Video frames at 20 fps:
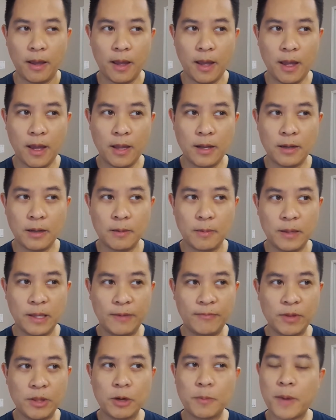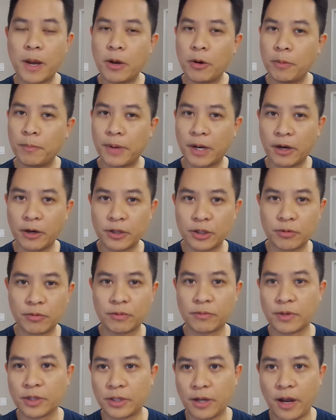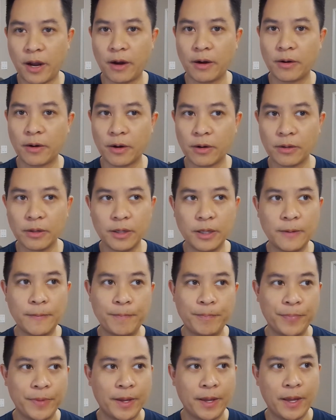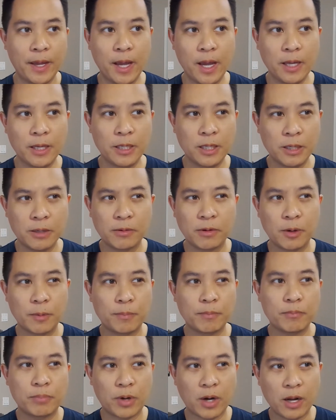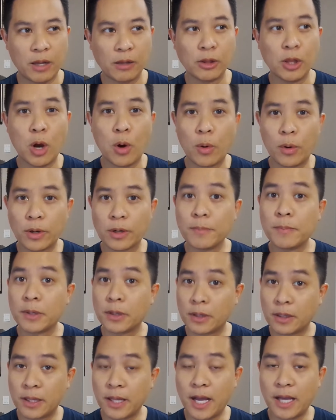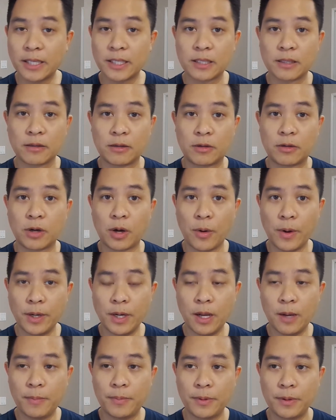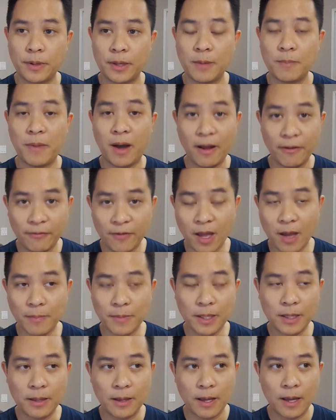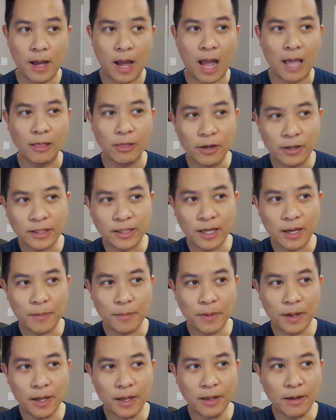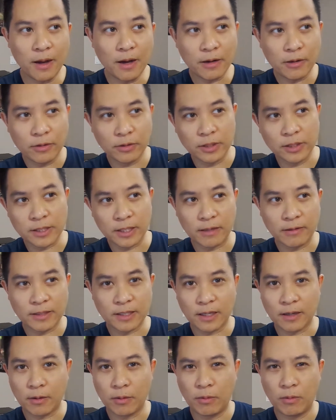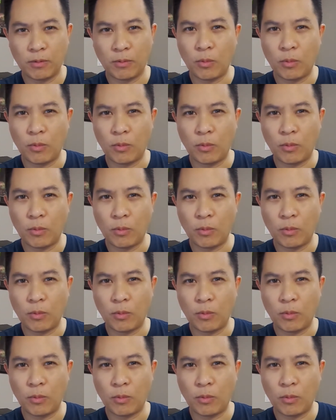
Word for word: And even though my own parents weren't retired early, and you know we're probably lower to middle class growing up in my family i looked at my uncles and i was like